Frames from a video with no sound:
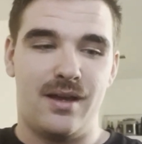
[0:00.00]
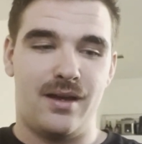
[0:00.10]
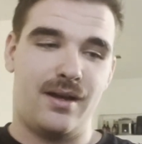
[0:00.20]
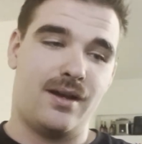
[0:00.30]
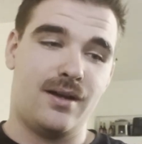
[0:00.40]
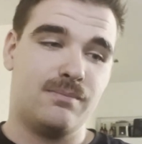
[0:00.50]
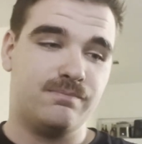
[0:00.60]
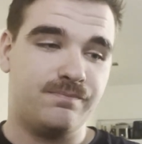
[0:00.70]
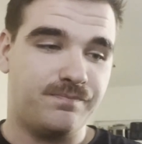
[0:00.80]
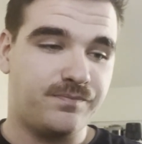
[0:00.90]

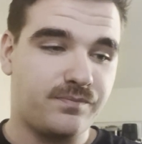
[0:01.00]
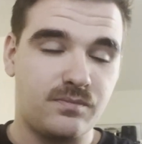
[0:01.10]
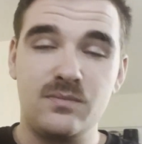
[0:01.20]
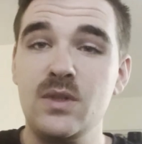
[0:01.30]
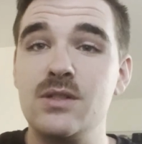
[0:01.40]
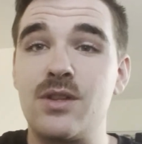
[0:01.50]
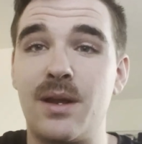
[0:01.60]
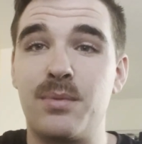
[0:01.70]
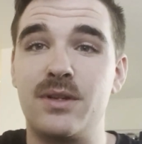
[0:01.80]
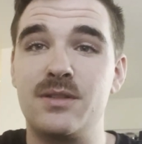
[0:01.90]
So
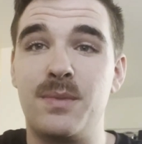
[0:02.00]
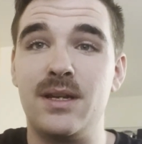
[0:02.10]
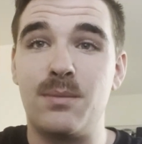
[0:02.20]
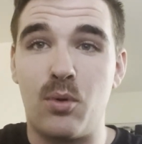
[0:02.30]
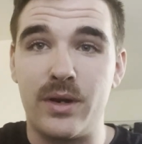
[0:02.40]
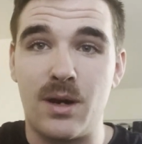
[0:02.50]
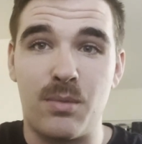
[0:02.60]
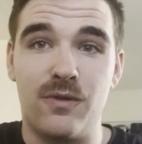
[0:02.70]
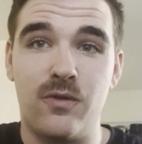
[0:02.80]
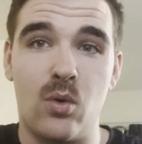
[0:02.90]
that brings me to point
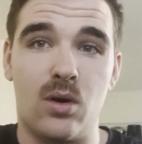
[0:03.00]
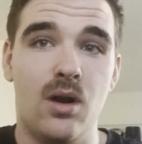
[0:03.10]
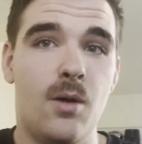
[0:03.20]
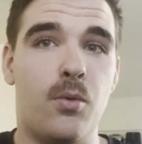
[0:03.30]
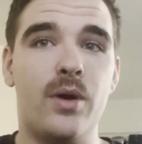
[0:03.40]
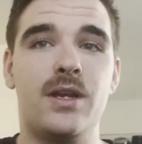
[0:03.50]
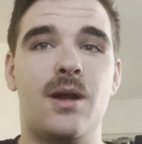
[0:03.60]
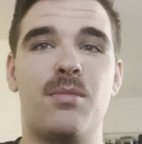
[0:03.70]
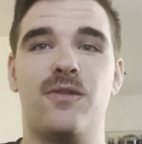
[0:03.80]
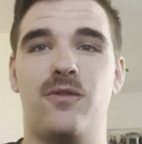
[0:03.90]
number 4. Point
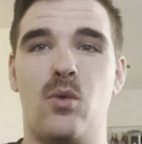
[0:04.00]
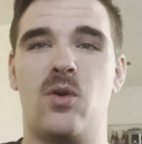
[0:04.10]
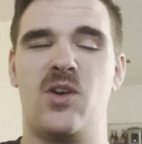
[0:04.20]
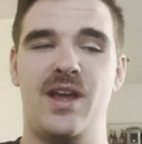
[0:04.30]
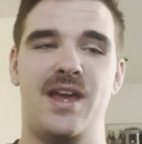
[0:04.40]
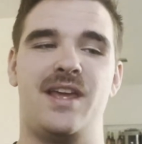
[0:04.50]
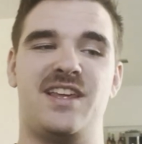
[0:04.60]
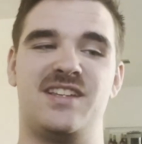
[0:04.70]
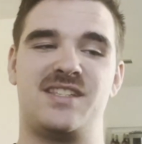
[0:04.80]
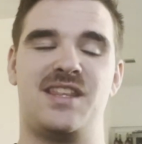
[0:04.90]
number 4
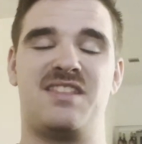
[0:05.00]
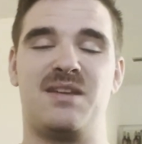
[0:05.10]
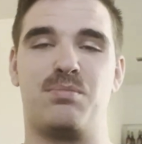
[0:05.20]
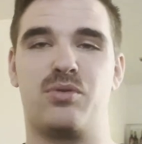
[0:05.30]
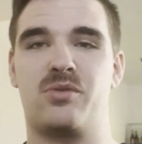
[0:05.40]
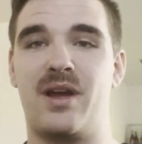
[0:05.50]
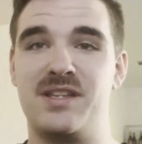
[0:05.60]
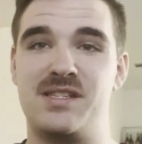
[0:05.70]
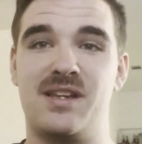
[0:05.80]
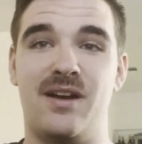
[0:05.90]
is the
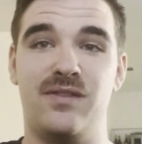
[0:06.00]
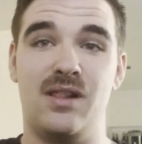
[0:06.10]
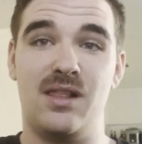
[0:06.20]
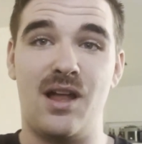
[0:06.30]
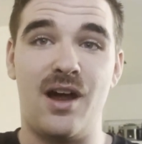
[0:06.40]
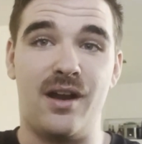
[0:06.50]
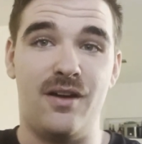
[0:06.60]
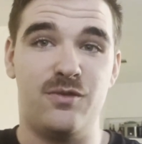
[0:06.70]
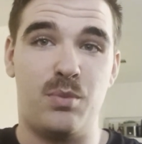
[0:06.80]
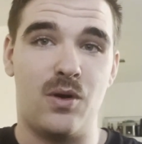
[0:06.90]
price of a lot
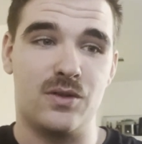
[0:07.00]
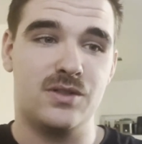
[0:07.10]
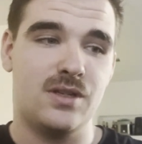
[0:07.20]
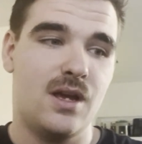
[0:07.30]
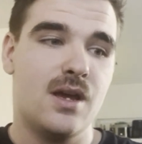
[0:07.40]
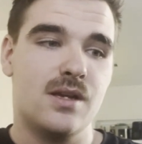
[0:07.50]
of parts.